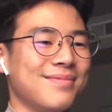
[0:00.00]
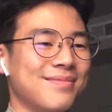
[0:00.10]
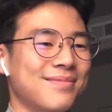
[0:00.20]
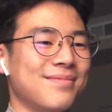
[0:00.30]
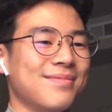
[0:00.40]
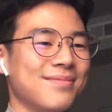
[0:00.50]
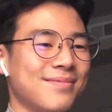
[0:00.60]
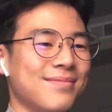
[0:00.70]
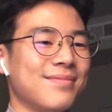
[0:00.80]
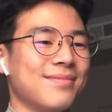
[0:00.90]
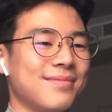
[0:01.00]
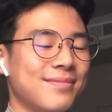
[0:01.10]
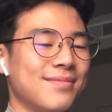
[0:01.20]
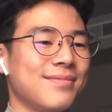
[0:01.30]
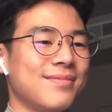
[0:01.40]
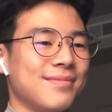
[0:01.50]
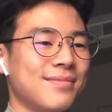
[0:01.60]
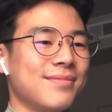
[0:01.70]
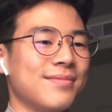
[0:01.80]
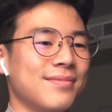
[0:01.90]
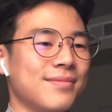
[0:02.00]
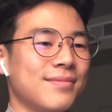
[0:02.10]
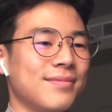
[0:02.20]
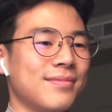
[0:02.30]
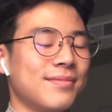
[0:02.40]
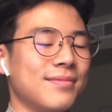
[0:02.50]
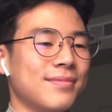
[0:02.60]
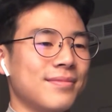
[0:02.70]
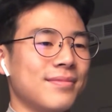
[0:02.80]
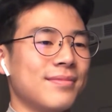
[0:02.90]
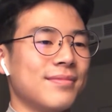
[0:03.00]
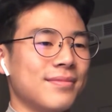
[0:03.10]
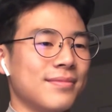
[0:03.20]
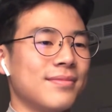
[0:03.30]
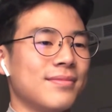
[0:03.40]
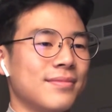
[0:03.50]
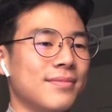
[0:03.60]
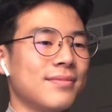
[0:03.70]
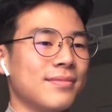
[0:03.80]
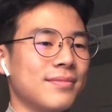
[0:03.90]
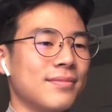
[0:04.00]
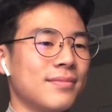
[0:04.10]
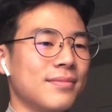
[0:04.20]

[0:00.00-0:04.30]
(not speaking)